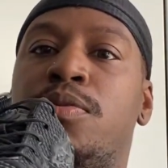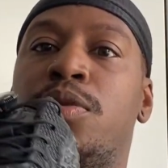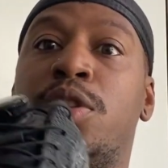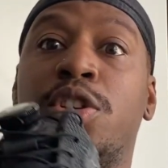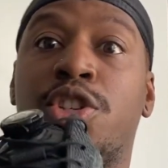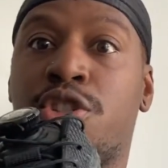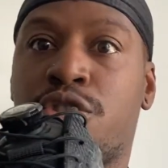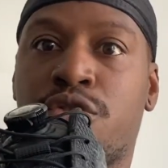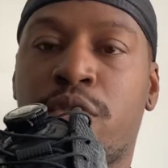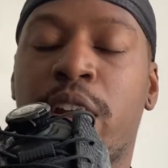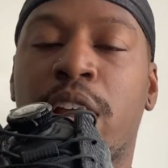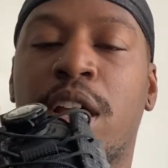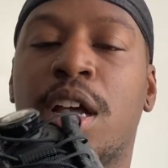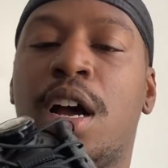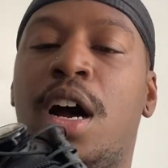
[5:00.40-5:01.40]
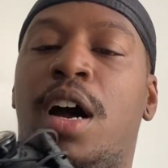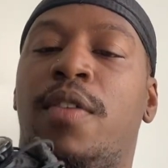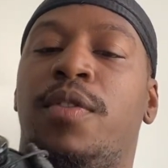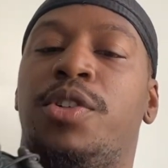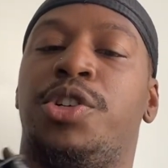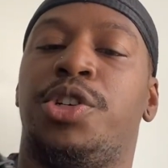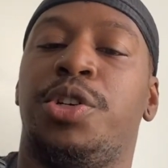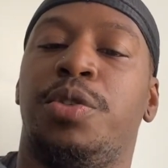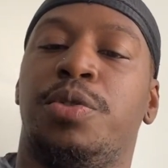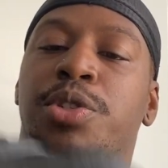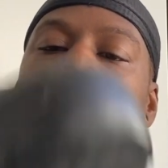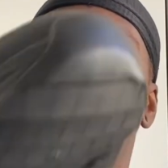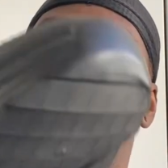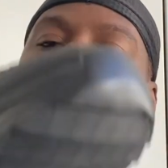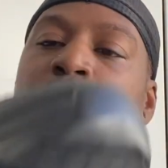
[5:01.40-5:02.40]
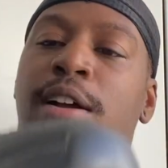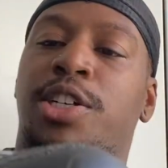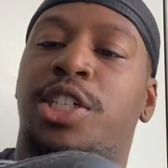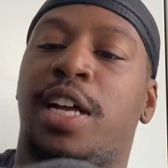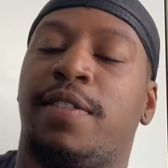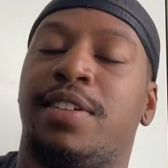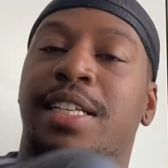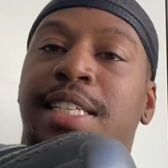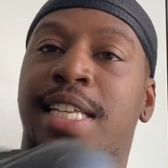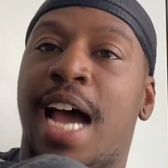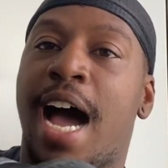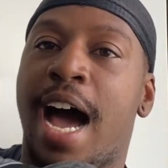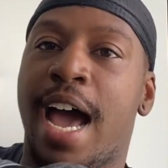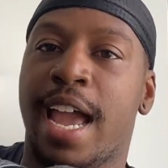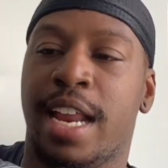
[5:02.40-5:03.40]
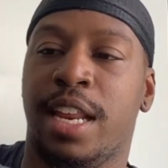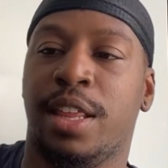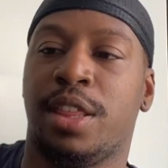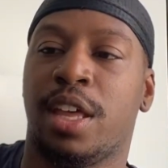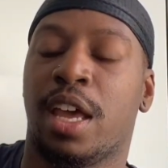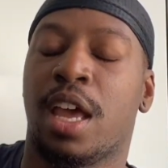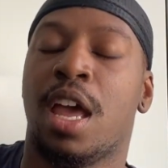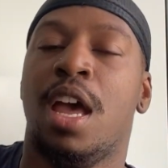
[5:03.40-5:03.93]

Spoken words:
the string on the shoe. So you don't actually have to tie anything.